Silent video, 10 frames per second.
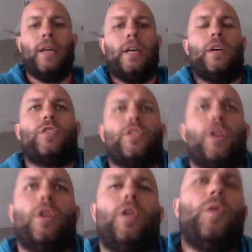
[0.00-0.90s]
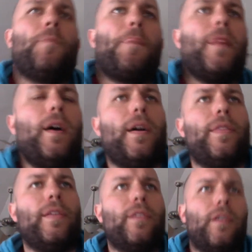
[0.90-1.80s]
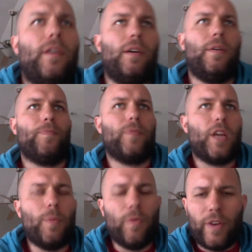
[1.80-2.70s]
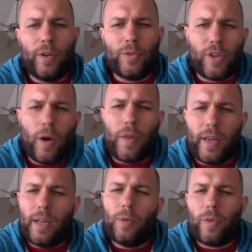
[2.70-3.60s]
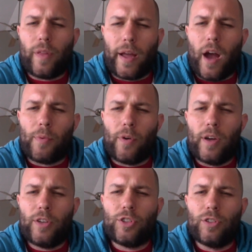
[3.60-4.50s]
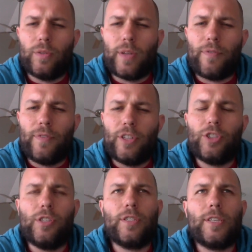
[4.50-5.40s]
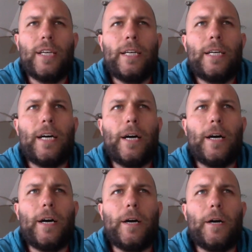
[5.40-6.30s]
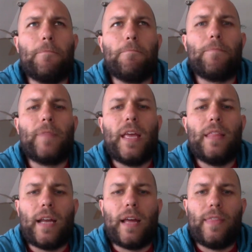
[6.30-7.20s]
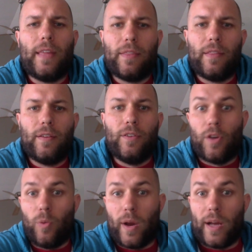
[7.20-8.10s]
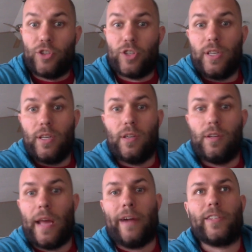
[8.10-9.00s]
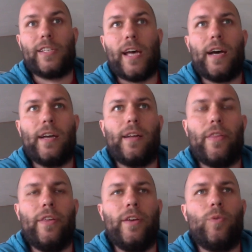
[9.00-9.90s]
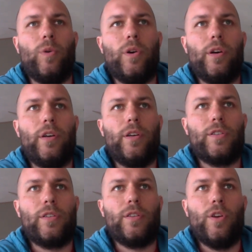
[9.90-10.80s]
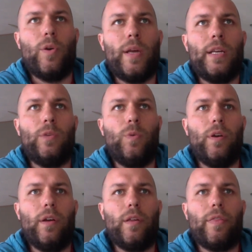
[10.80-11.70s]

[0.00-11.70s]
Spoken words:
So I think the couple videos ago, I think it ended with like operational definitions, and then I think the one I just did outside, I think was ending with